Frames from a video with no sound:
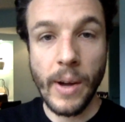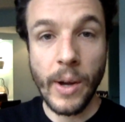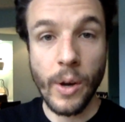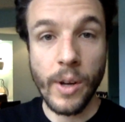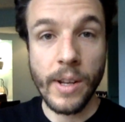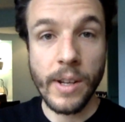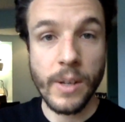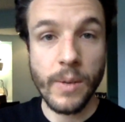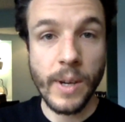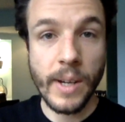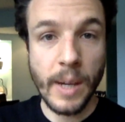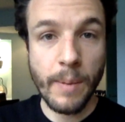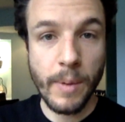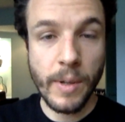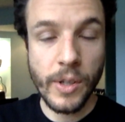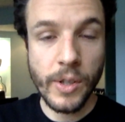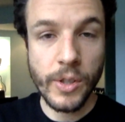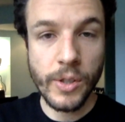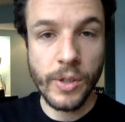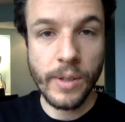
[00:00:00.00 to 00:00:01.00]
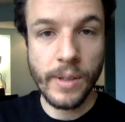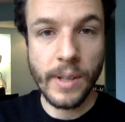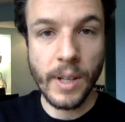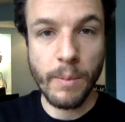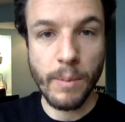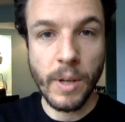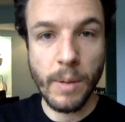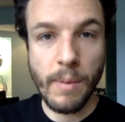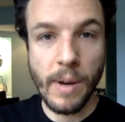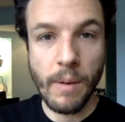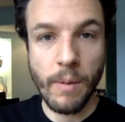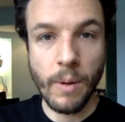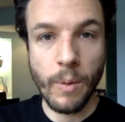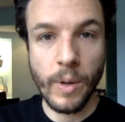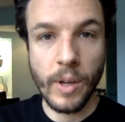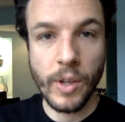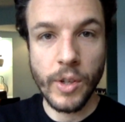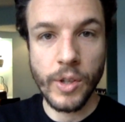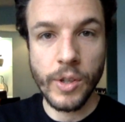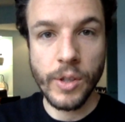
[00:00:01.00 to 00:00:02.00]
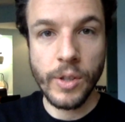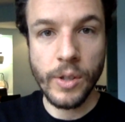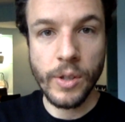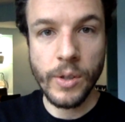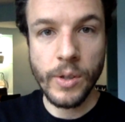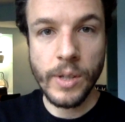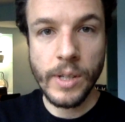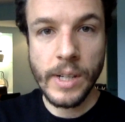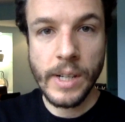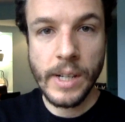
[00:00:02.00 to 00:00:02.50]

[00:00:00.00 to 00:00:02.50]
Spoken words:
got into acupuncture, a little bit about what we do.